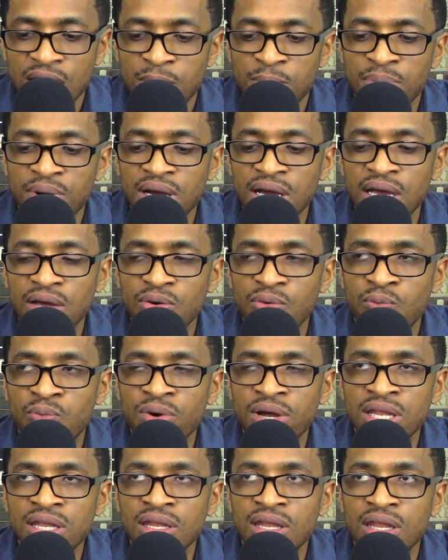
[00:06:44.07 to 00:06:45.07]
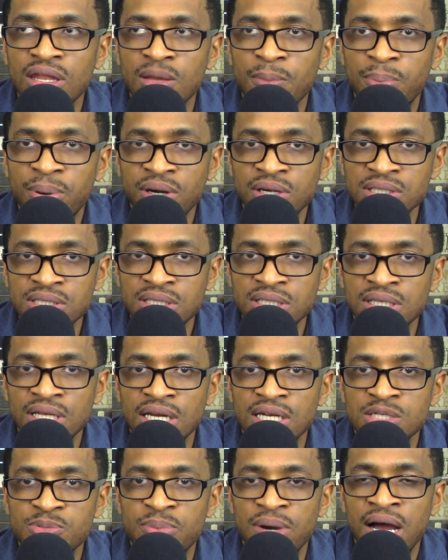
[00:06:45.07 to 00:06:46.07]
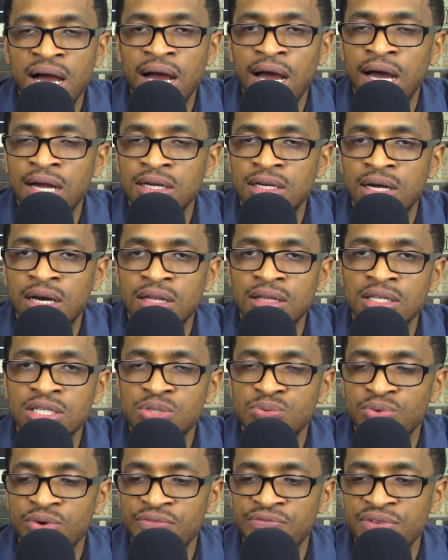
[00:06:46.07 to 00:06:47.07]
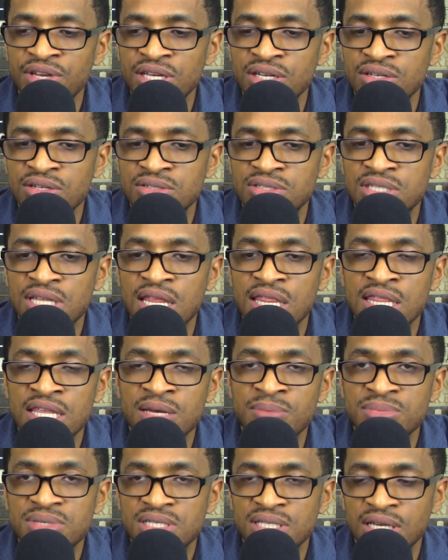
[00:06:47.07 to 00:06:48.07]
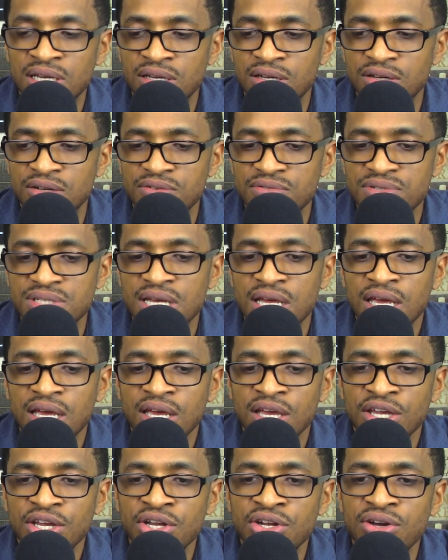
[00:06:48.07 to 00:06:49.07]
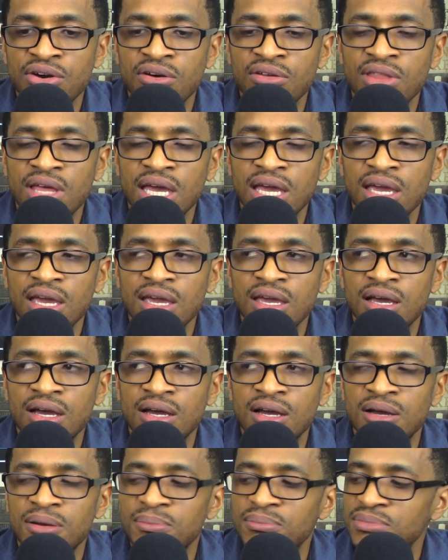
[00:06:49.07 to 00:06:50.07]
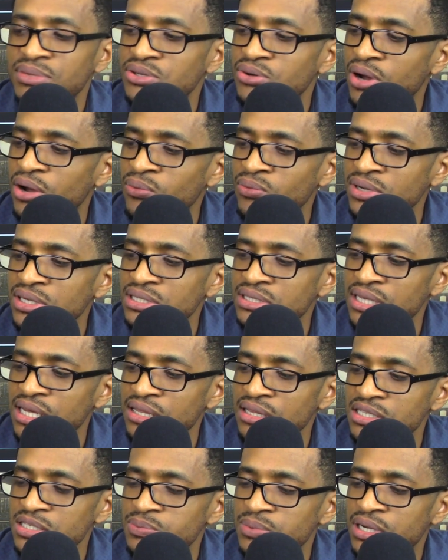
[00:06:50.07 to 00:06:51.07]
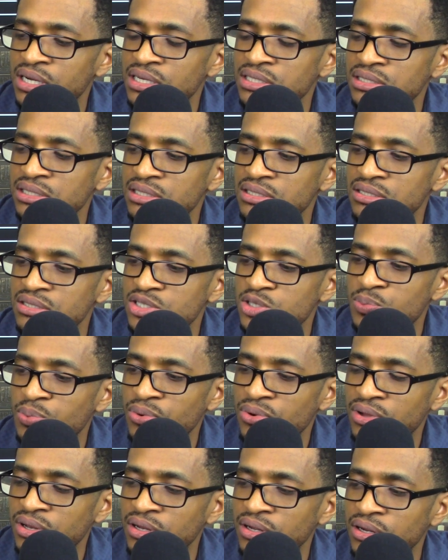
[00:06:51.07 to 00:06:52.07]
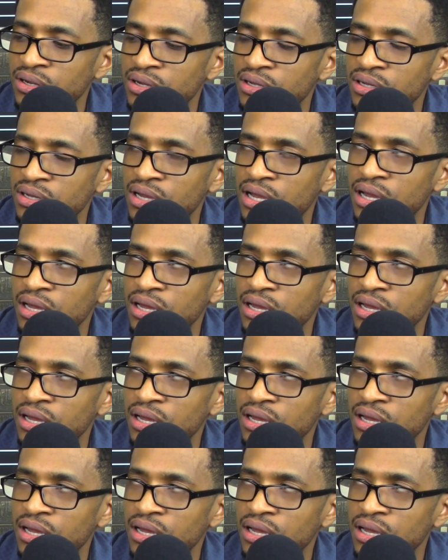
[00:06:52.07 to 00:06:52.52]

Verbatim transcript: But when the person that is behind all this reveals themselves, you know, they do I want to say this because it's a spoiler?